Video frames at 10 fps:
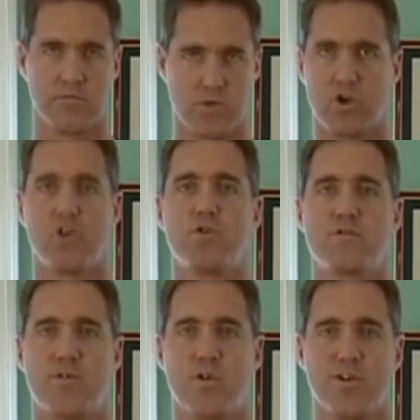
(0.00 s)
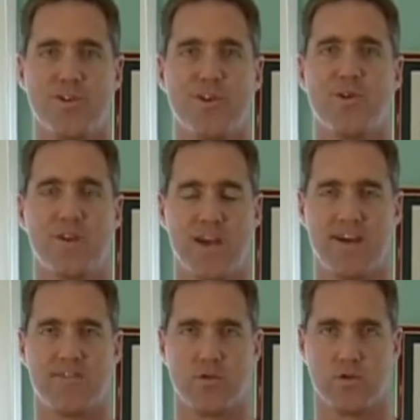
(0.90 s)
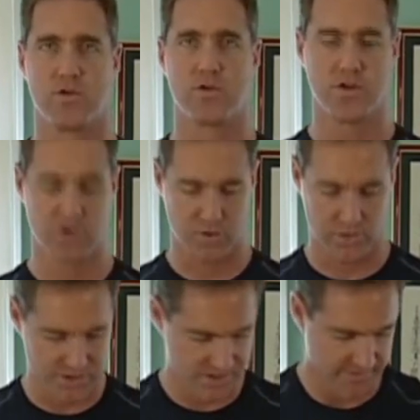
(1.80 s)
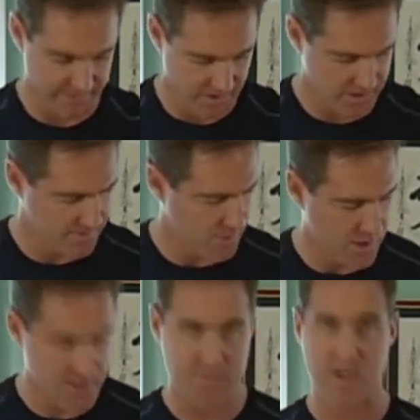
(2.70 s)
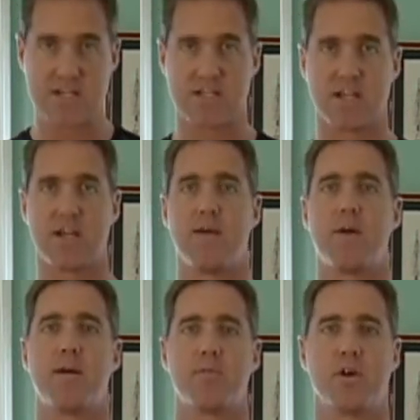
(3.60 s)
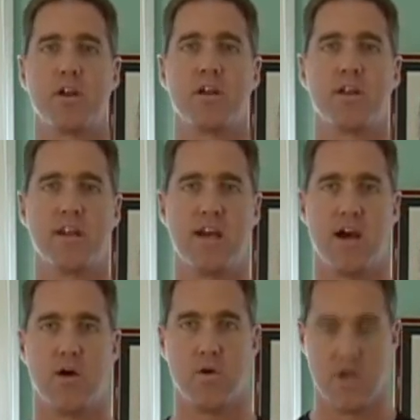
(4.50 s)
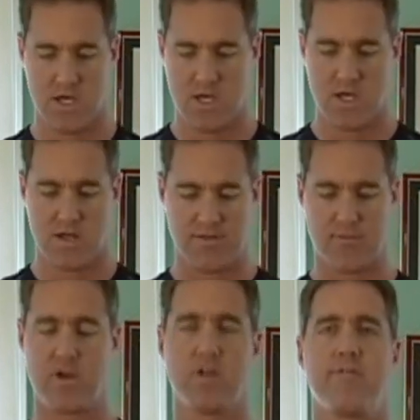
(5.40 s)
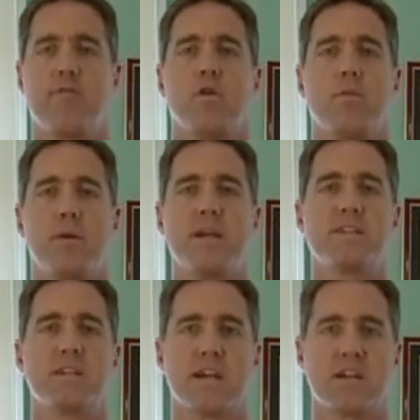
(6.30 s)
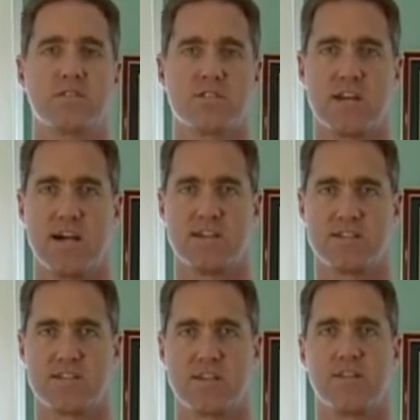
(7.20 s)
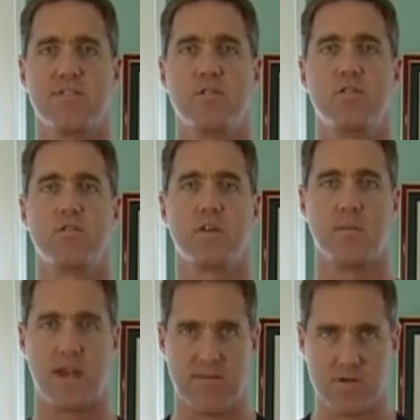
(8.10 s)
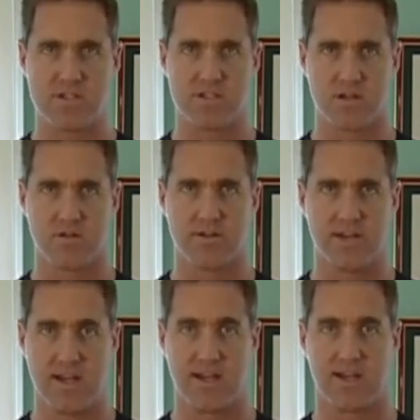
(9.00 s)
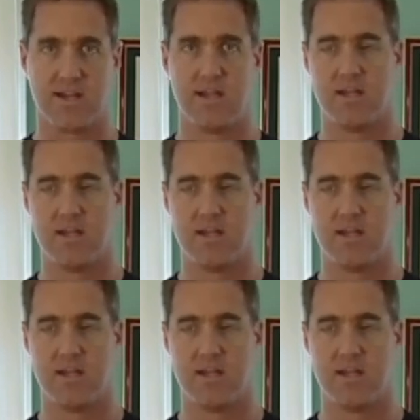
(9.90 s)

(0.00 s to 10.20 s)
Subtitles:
good news for you. You don't have to. You can do in just a very small space like I'm operating in now, 3 or 4 basic exercises that if you do them every single day,